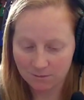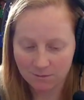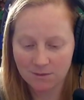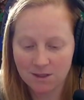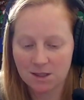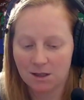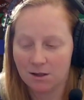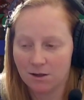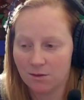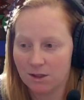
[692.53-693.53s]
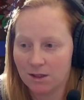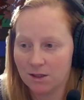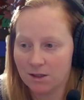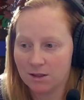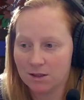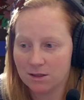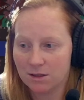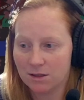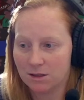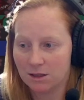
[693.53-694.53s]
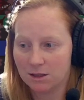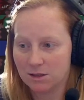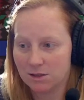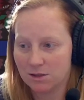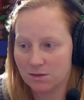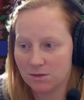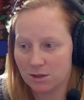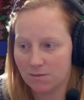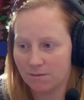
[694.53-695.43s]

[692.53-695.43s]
say, when is the next stream?